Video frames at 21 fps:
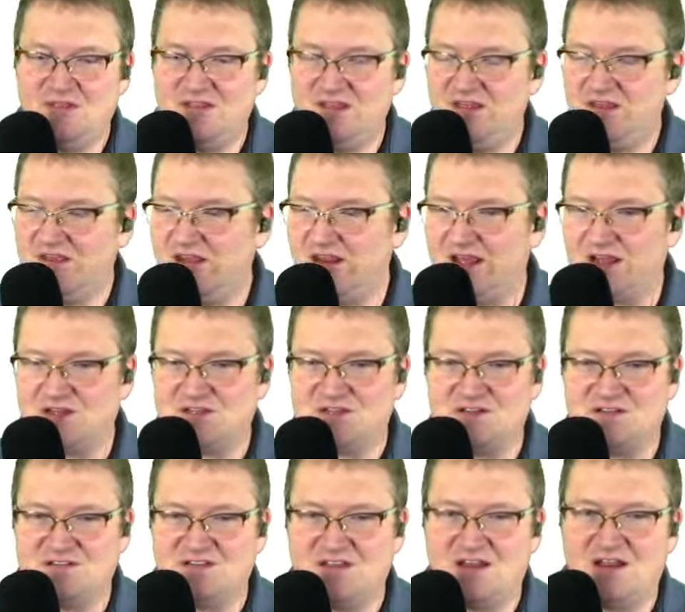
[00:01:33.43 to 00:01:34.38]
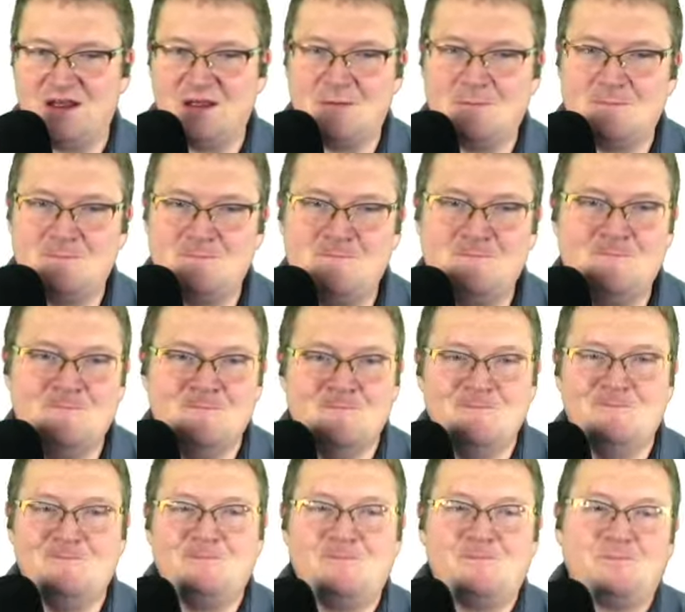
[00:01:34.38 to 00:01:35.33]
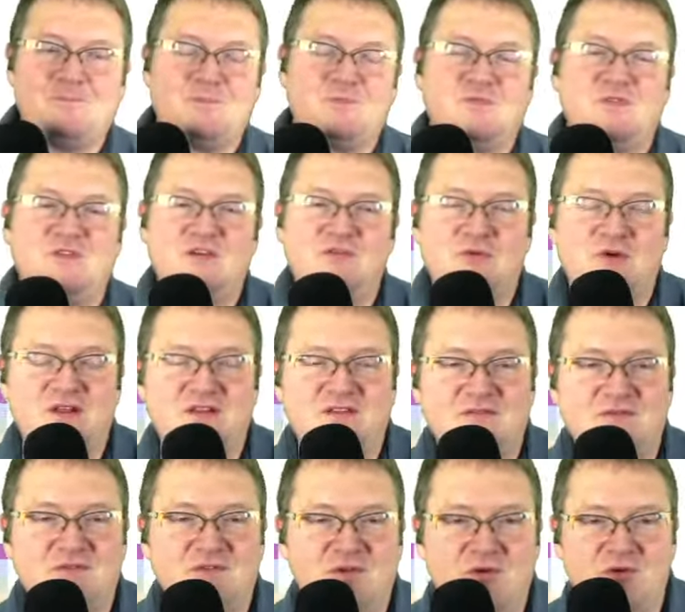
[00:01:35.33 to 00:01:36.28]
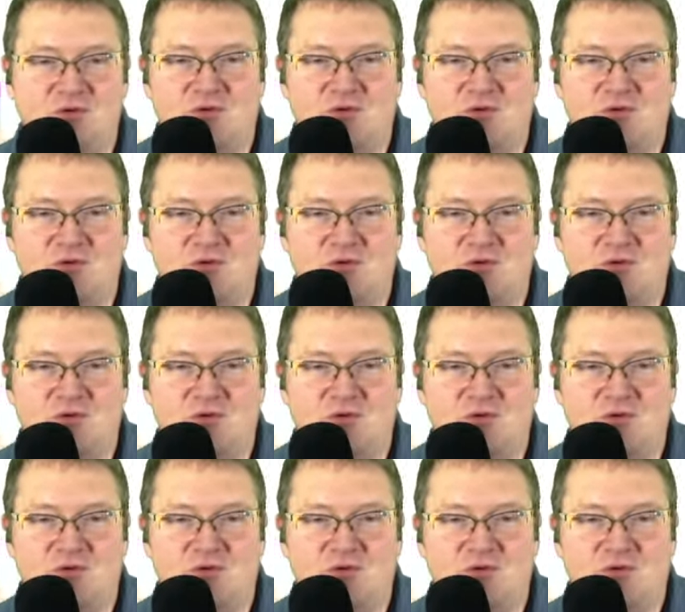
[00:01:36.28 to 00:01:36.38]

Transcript: the connections today. See if we can